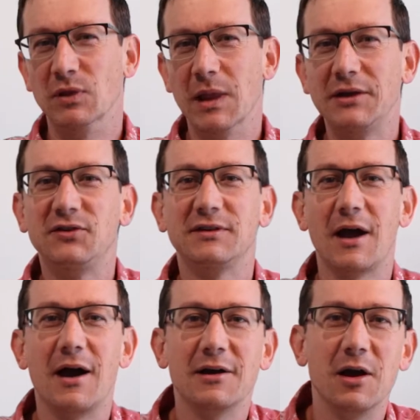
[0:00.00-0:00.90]
Let's
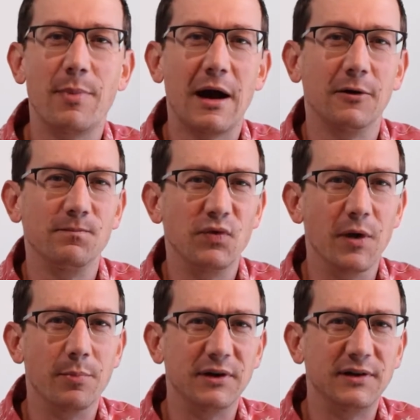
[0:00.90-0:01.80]
talk about the
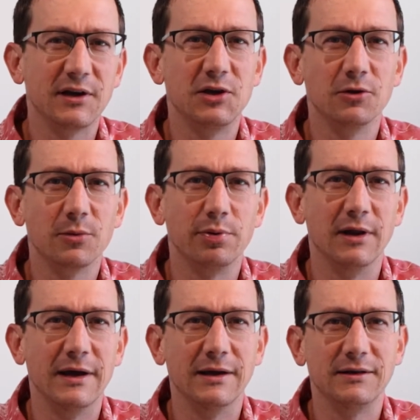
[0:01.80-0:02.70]
particular
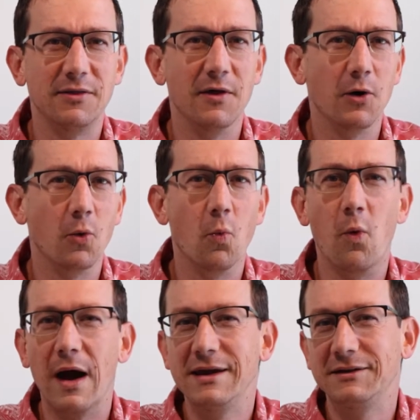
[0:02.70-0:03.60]
plant, the
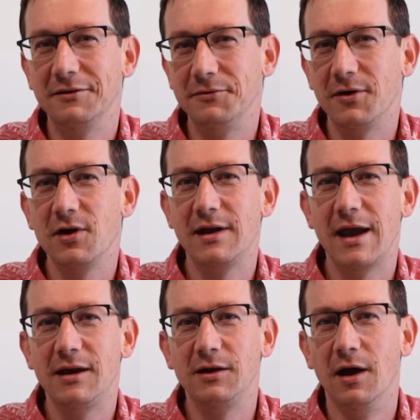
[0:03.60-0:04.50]
white
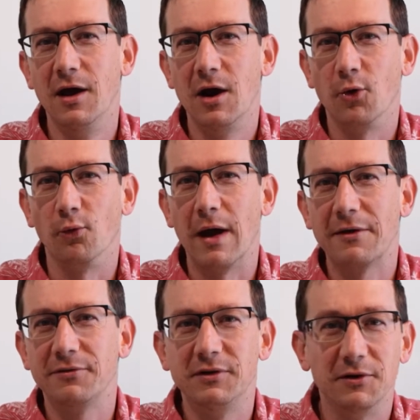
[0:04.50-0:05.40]
variegated
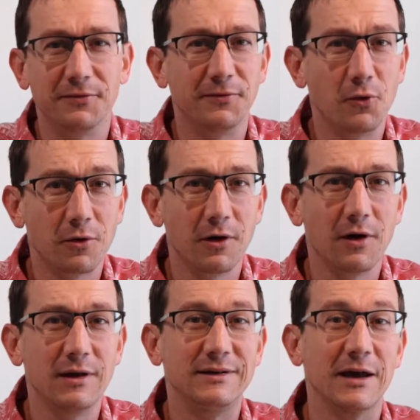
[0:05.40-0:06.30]

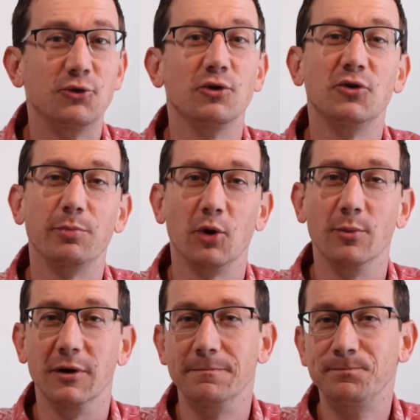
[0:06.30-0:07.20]
Rhaphidophora tetrasperma.